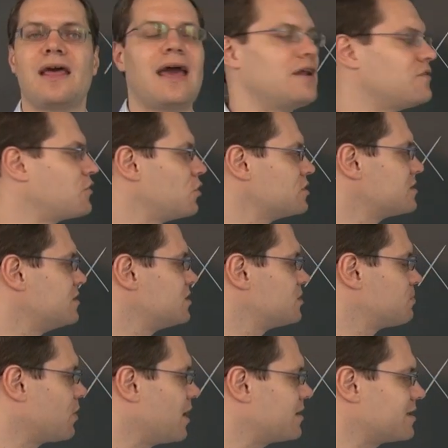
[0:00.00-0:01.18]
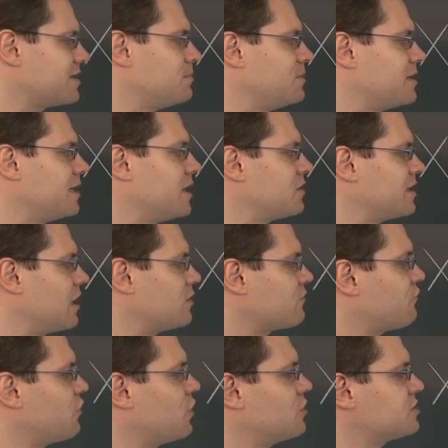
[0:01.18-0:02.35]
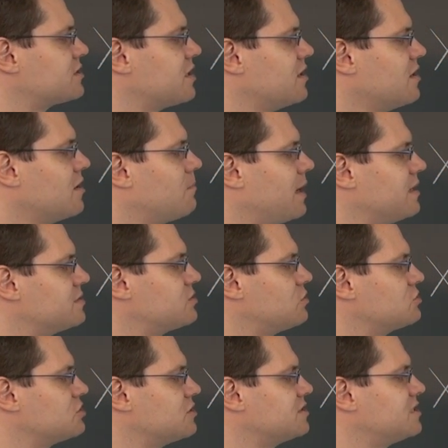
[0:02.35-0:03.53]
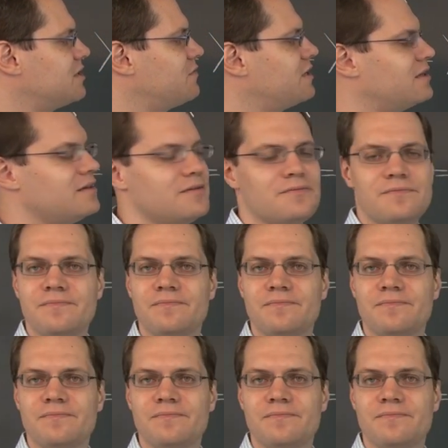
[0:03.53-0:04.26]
And of course, this product can be carried out first by associativity,